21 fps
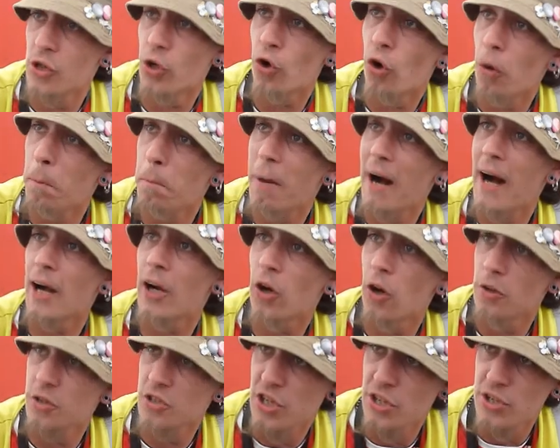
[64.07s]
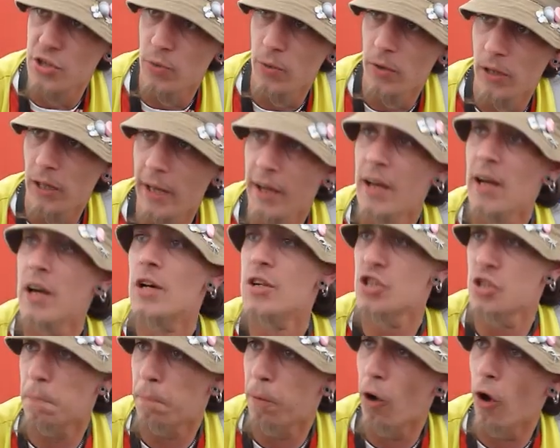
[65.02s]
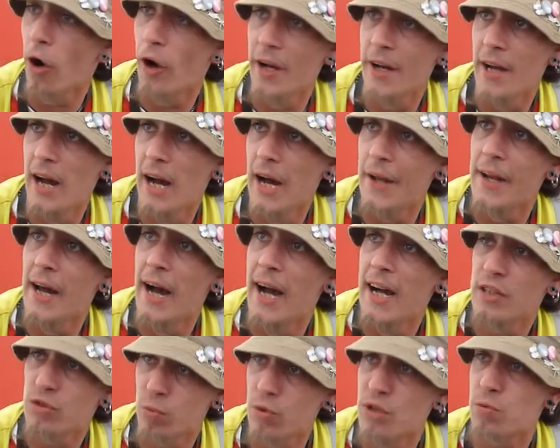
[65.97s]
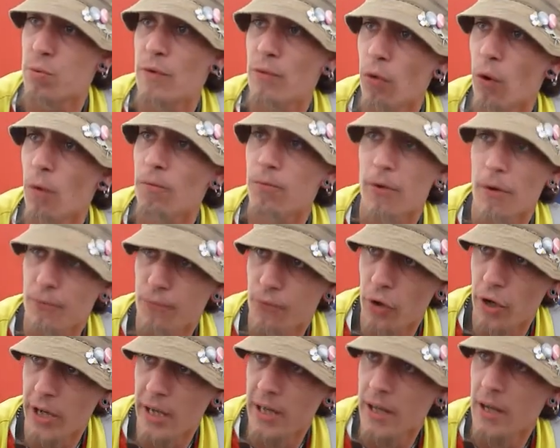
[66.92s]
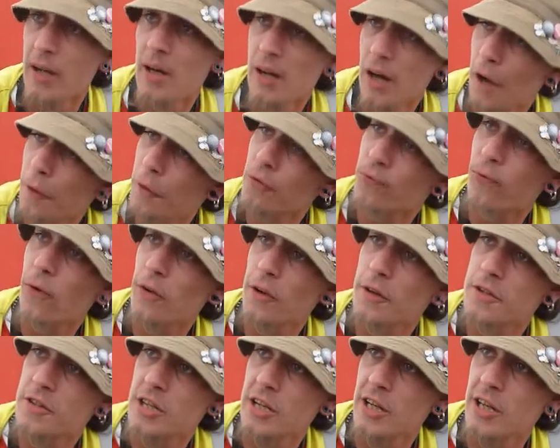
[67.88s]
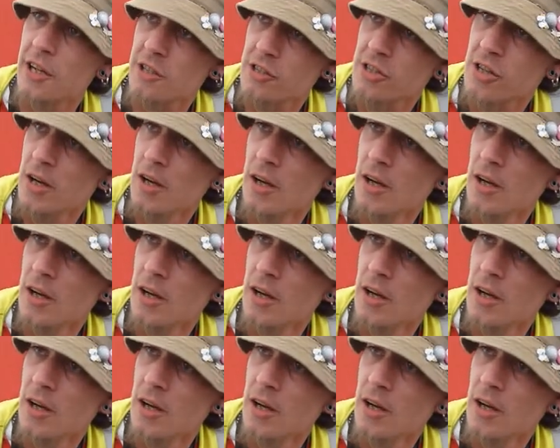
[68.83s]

and come back continually supporting our nights, which we run for free and as volunteers.